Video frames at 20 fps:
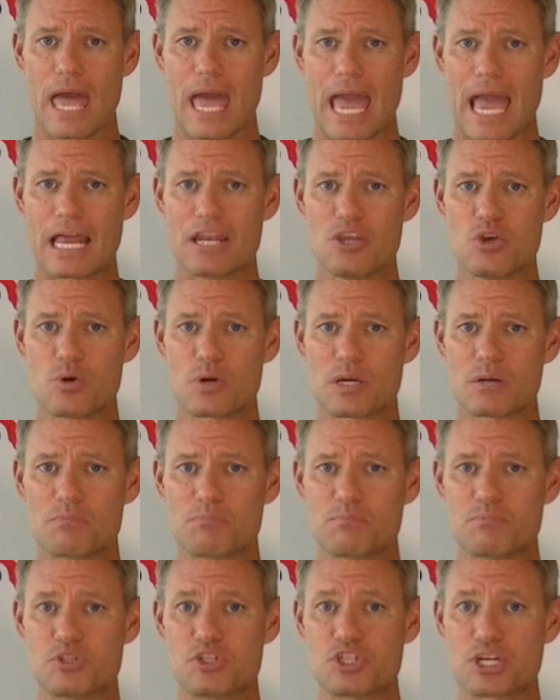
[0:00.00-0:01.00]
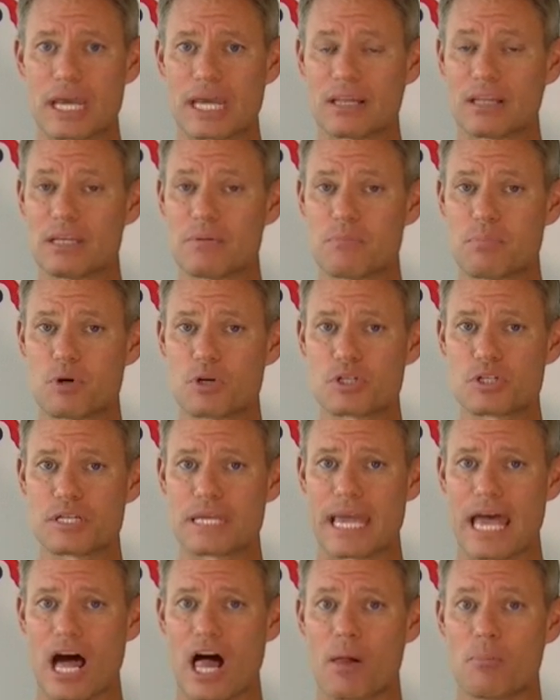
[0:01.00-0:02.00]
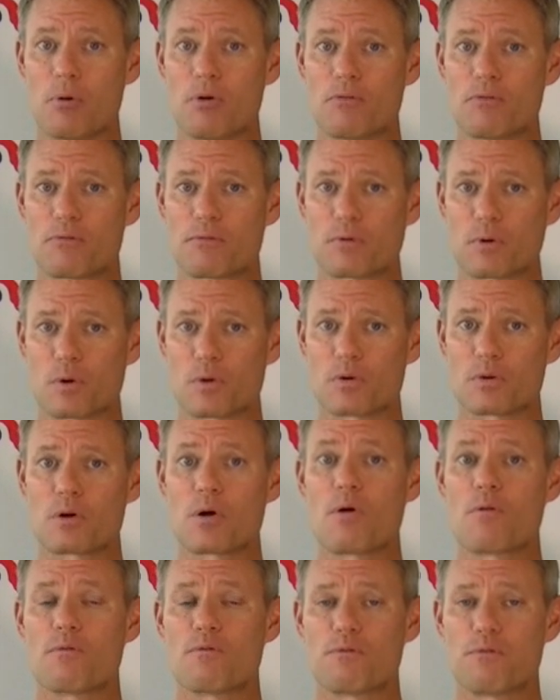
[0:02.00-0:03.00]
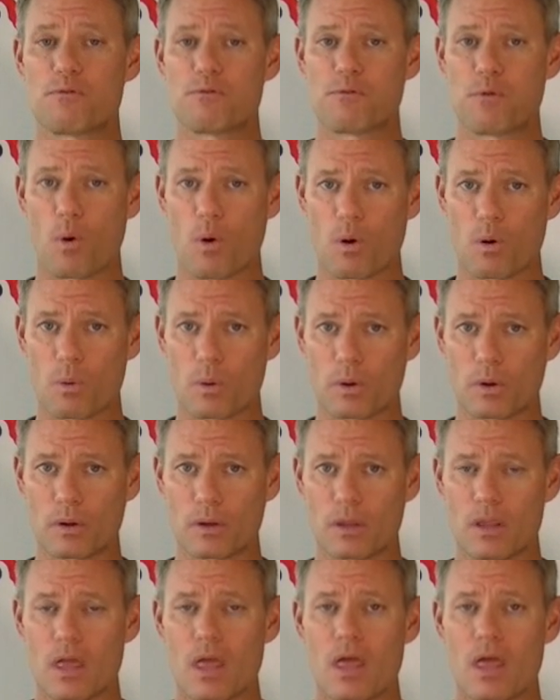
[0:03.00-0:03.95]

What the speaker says: and you can gently push the elbow further forward.